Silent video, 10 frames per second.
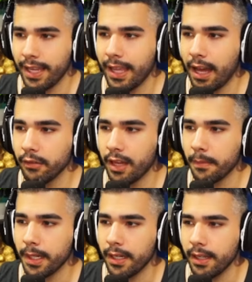how
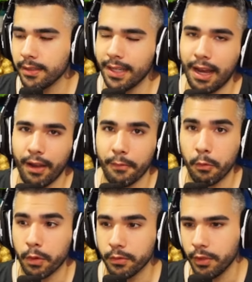dominant it is and how
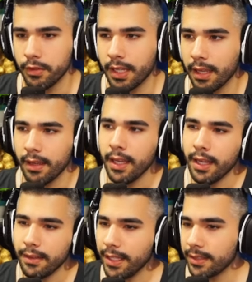everyone was using it.
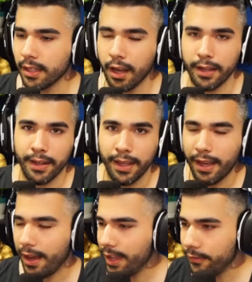This gun
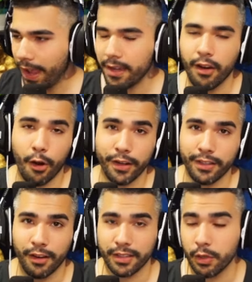in Vanguard is
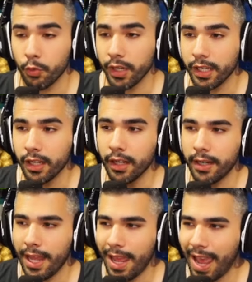honestly really
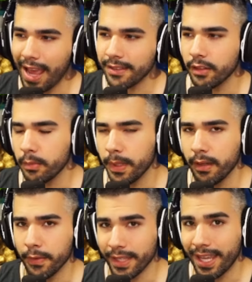good. It has a little bit
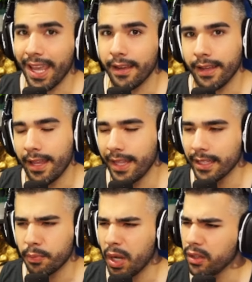of a kick, and
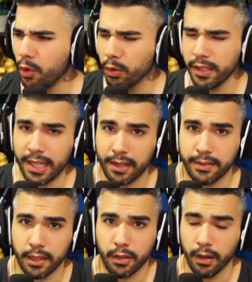that's probably the only
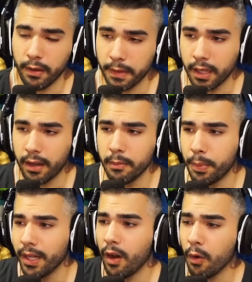downside of the gun,
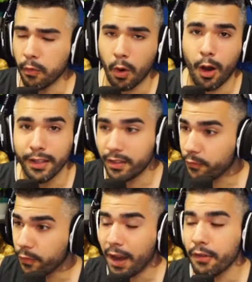but overall, it's
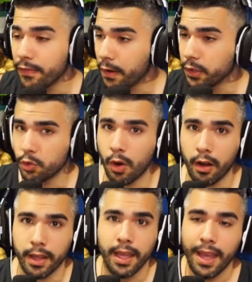very, very
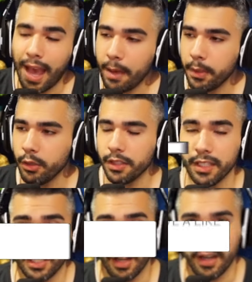strong. I've been using
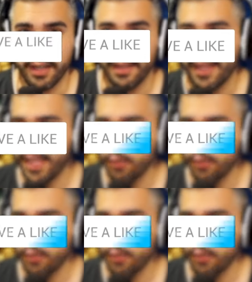this gun in